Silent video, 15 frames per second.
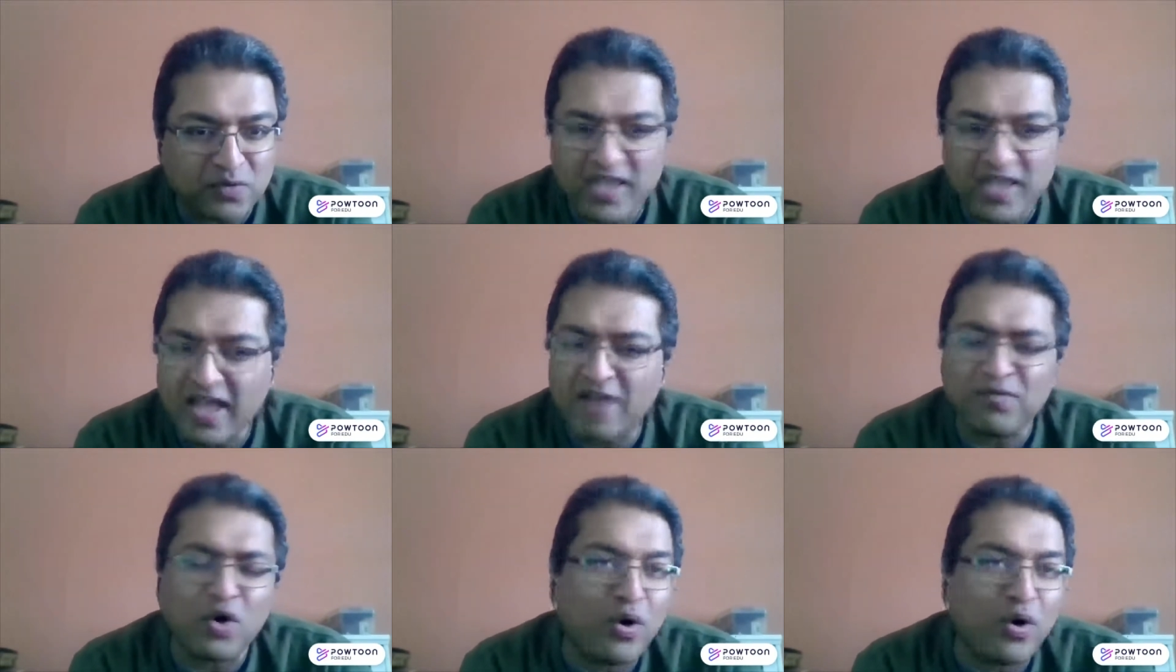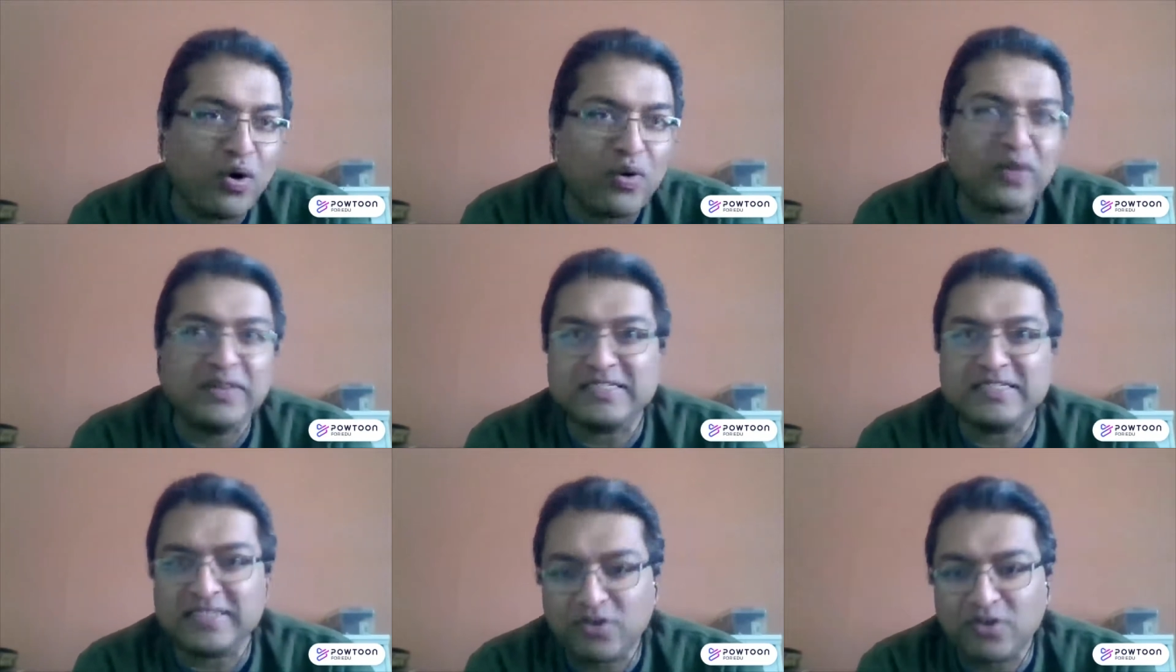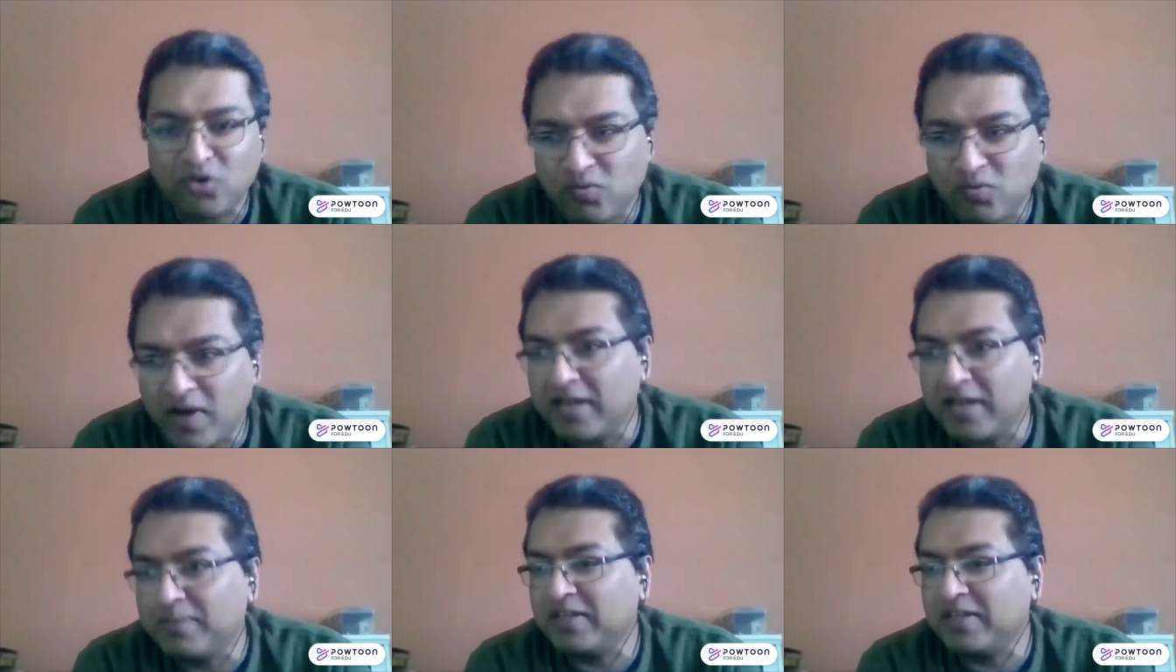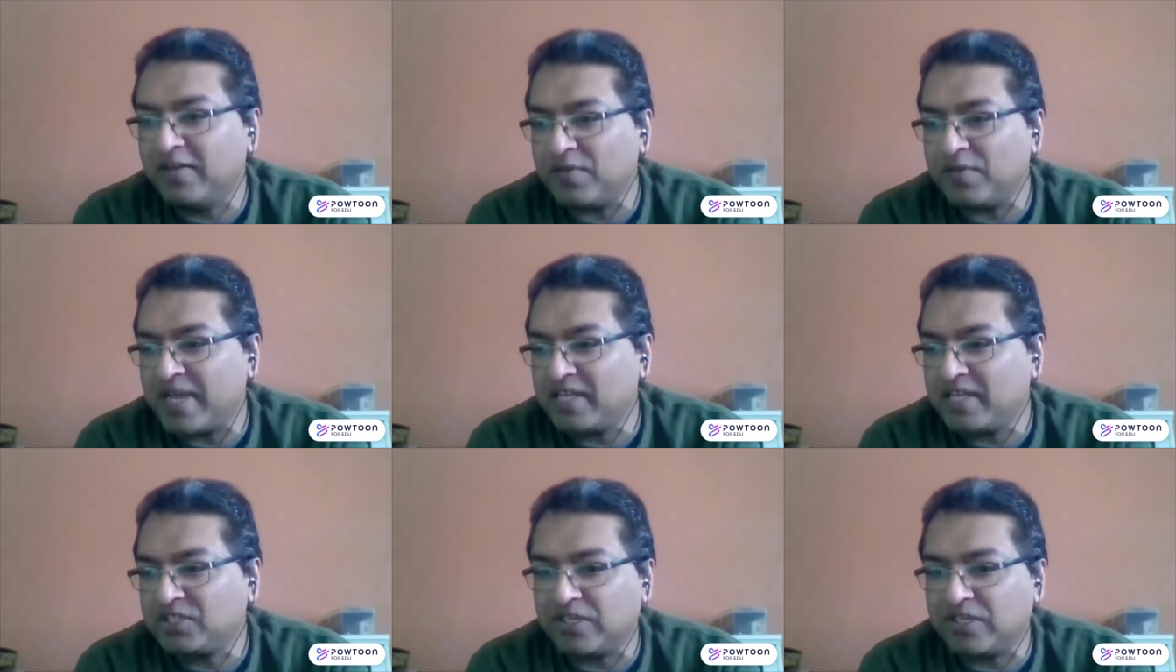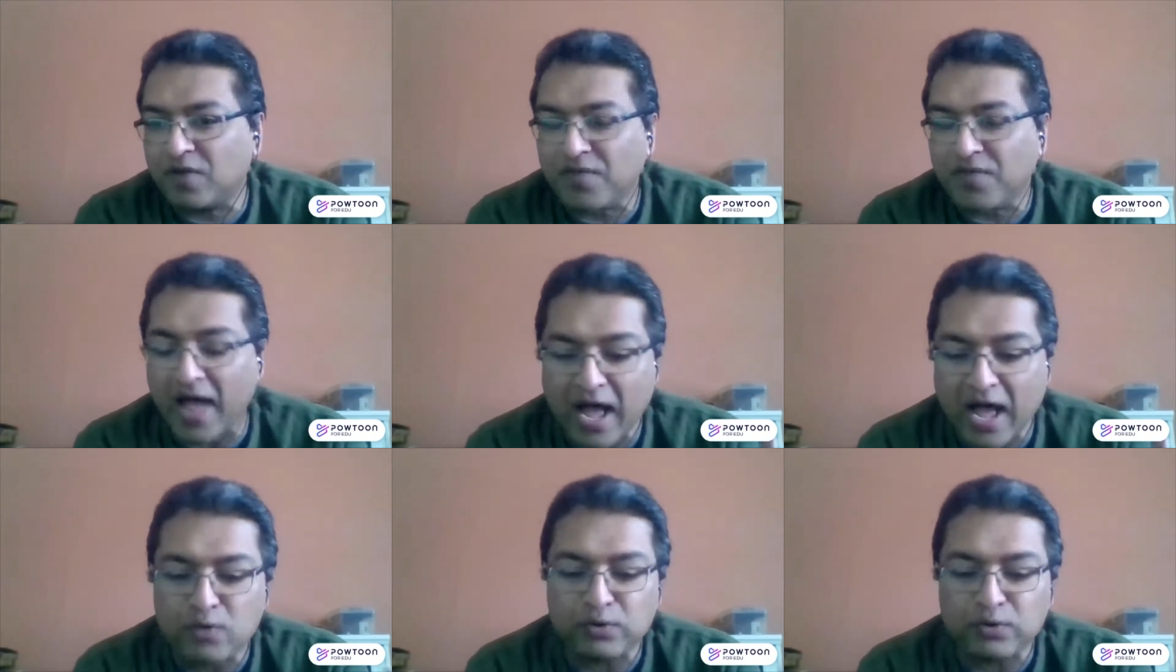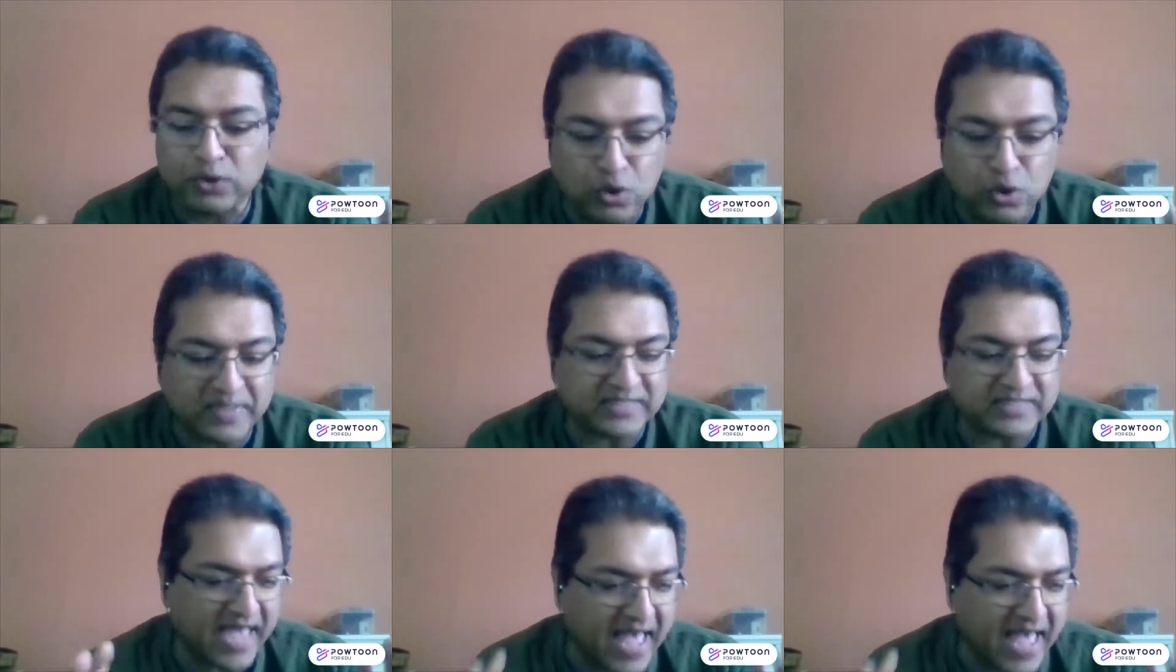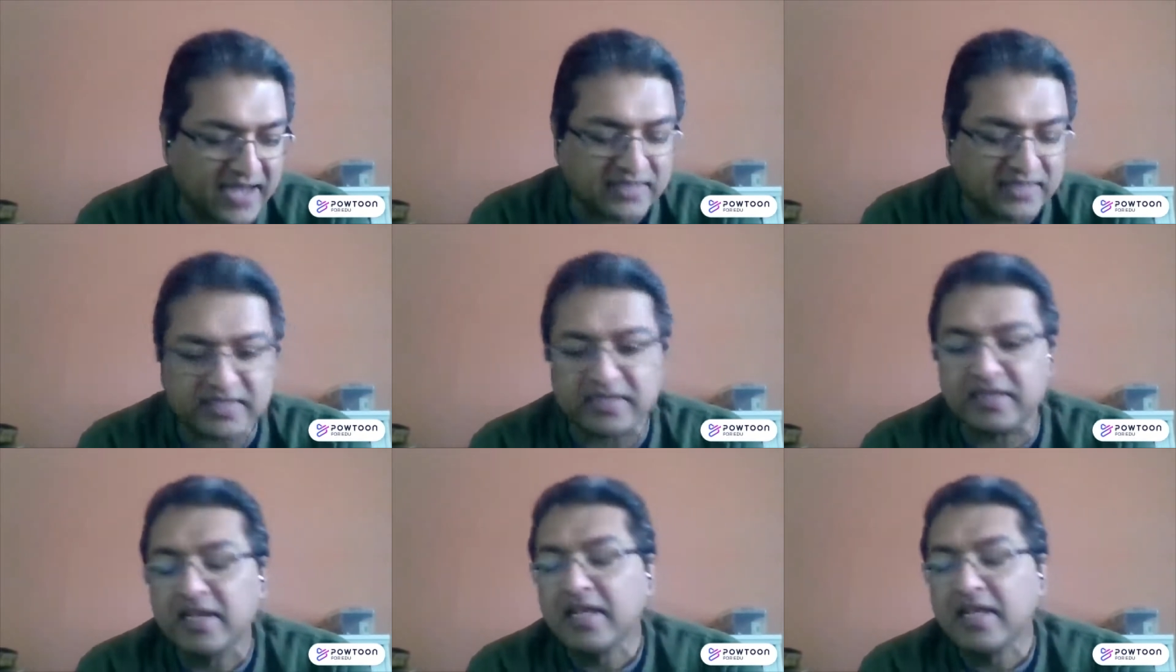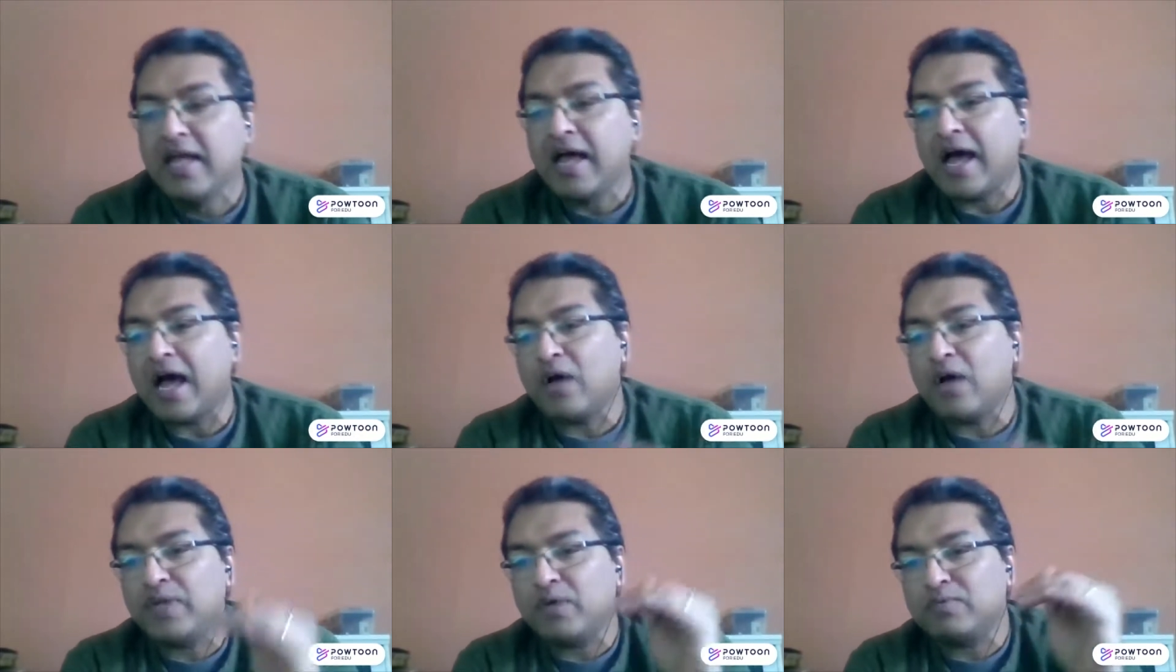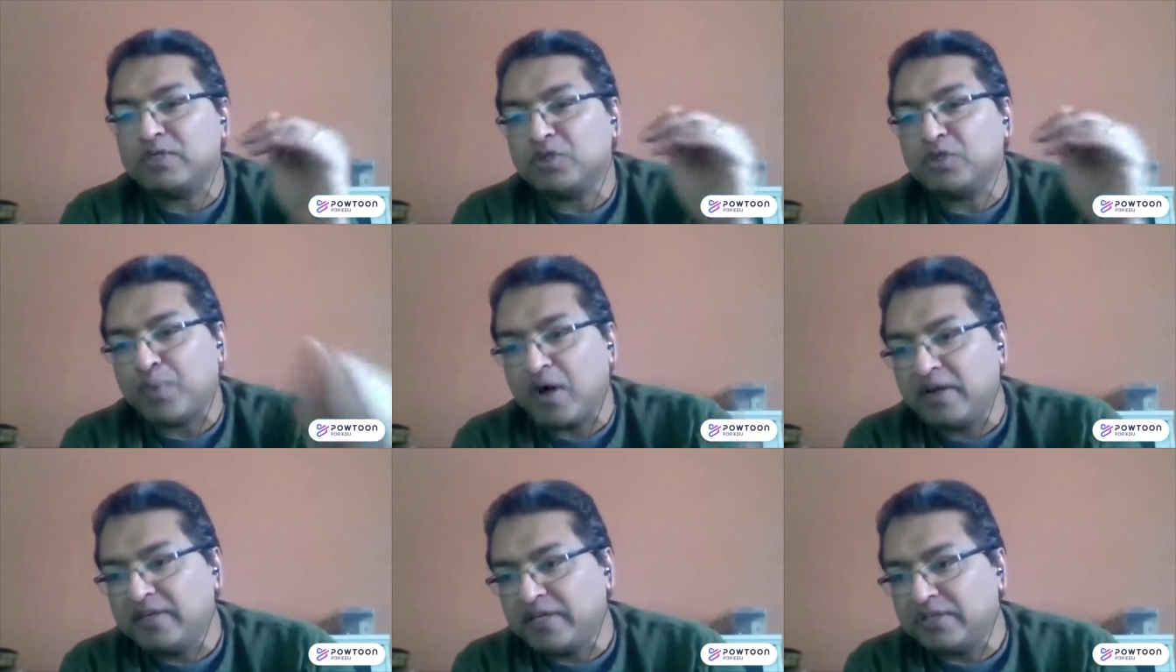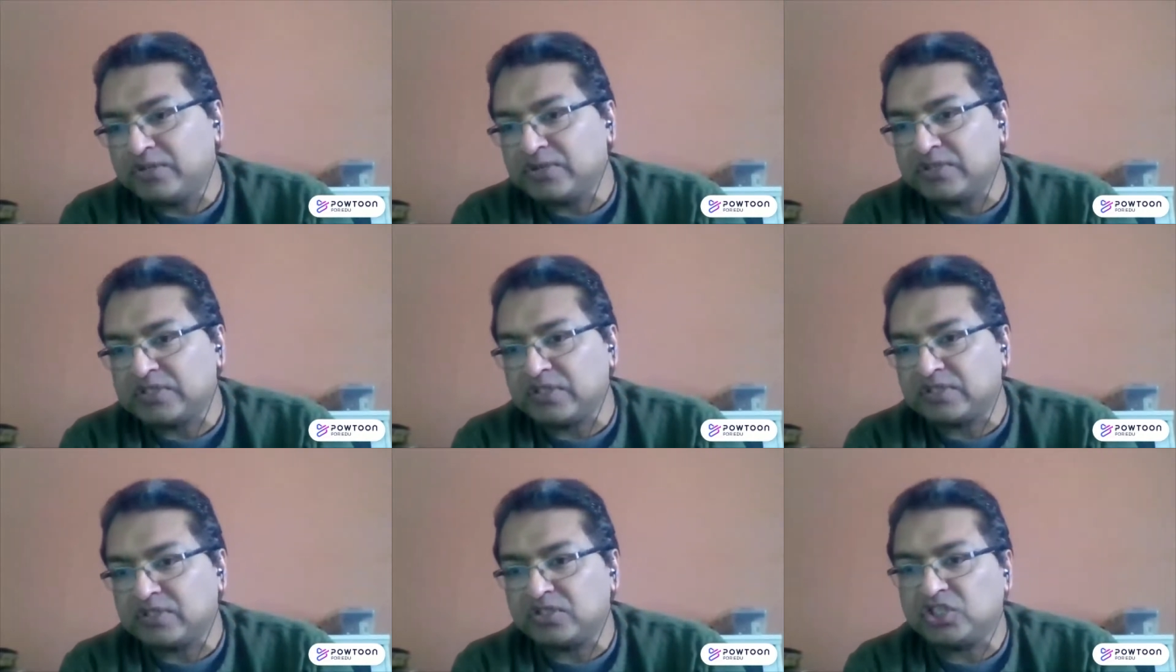We have all this incredible information of how humans acted, how they responded to certain